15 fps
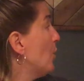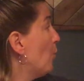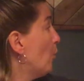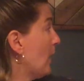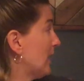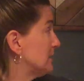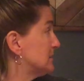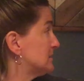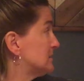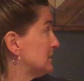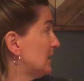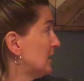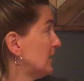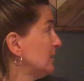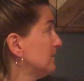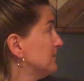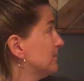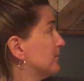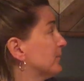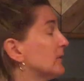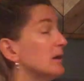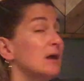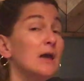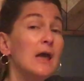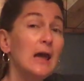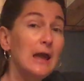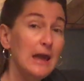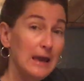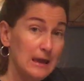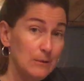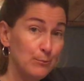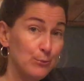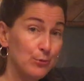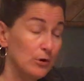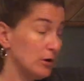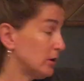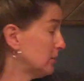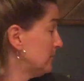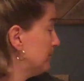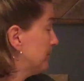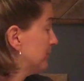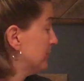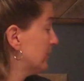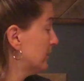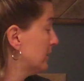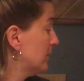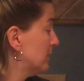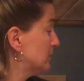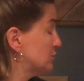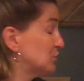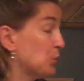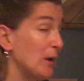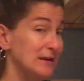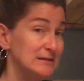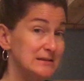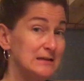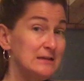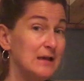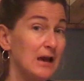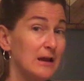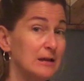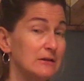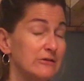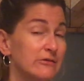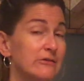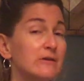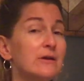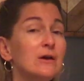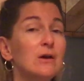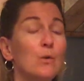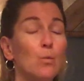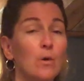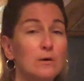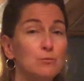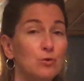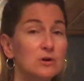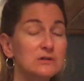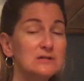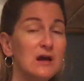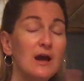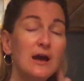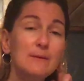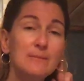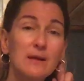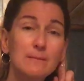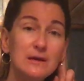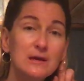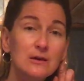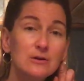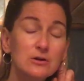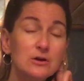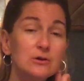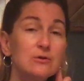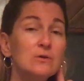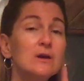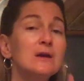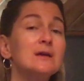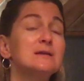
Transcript: Wednesday, April 29th. One more time, let me hear you.